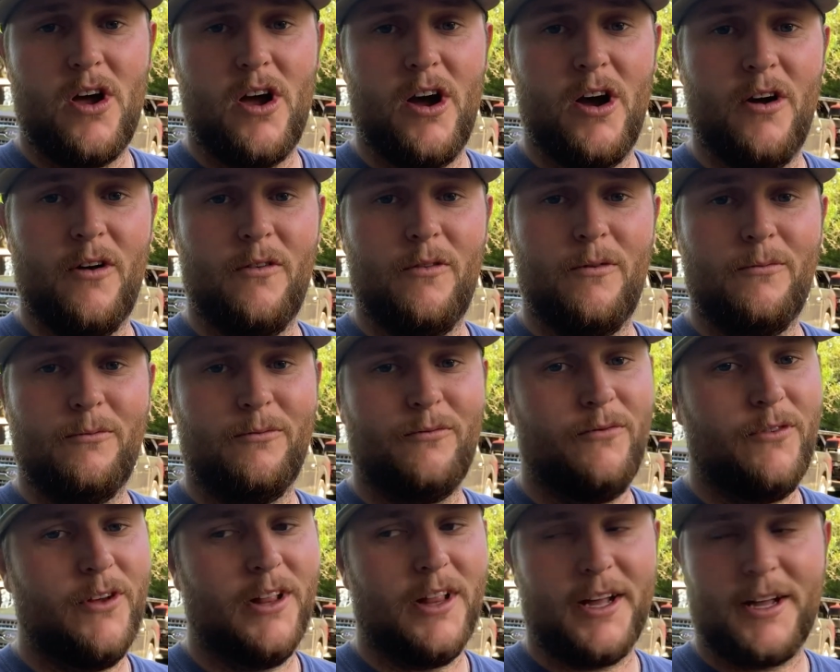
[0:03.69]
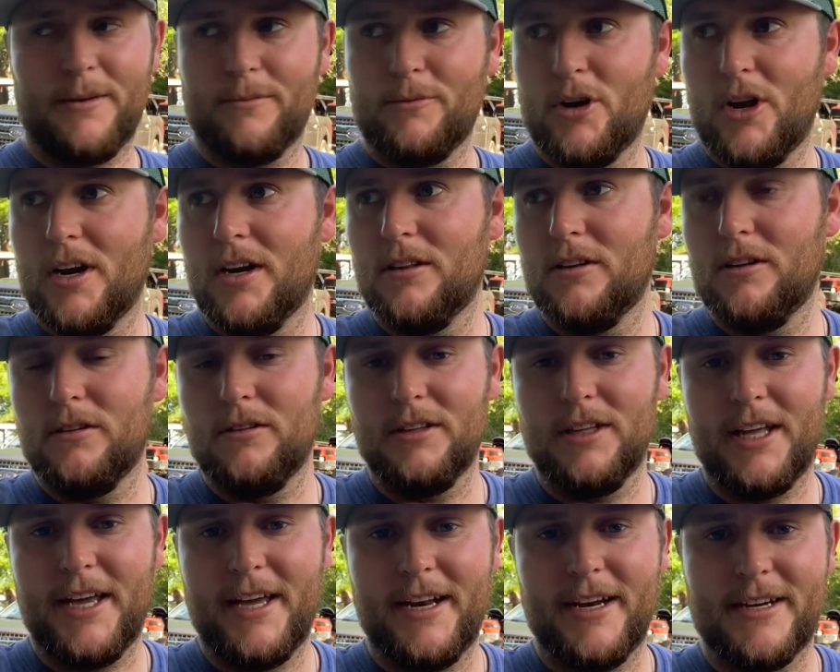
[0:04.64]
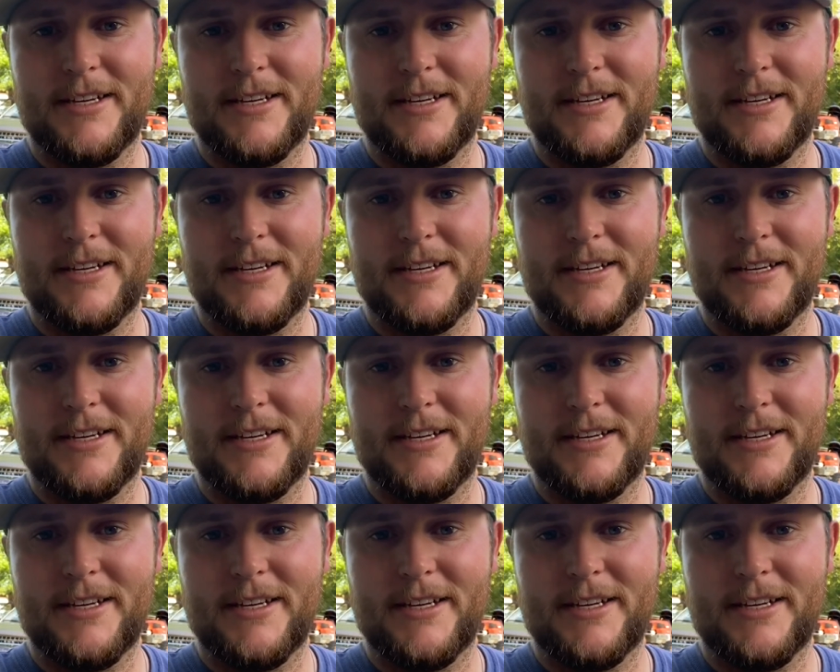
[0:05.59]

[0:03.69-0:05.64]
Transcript: I feel like I'm running a little late.